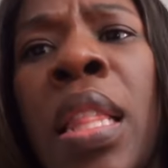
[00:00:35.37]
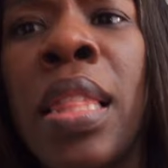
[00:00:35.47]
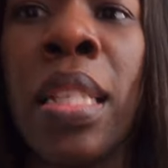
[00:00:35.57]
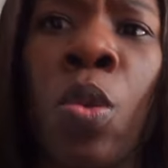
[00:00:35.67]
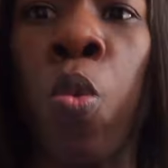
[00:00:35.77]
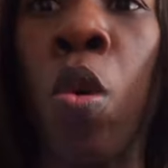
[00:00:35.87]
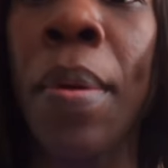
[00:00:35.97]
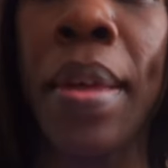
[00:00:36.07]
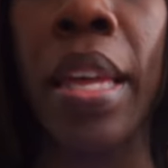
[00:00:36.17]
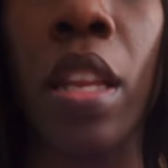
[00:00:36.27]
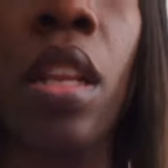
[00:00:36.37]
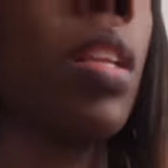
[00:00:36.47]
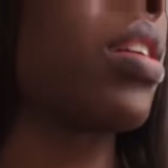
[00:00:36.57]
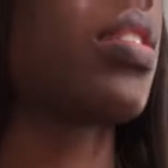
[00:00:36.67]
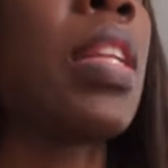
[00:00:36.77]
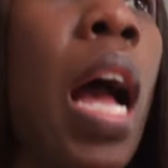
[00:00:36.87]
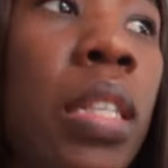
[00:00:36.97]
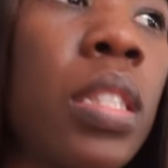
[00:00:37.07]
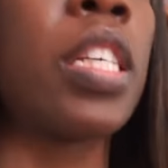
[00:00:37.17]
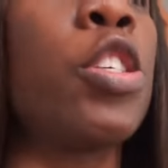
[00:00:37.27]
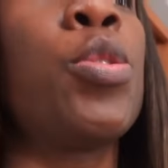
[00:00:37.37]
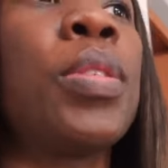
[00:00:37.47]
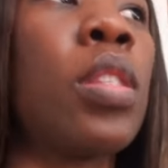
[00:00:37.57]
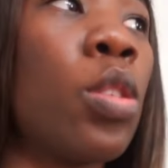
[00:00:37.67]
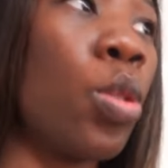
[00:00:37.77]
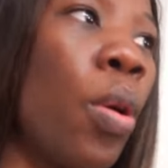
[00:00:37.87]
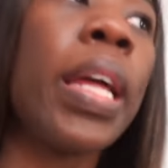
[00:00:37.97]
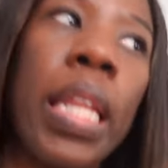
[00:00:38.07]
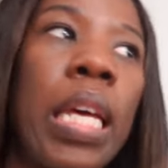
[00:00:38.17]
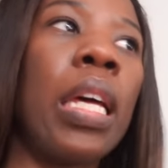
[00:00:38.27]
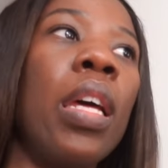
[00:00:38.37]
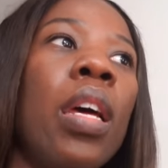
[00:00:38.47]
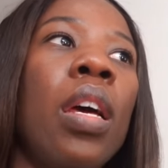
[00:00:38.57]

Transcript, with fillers: this woman knocks tissue into the toilet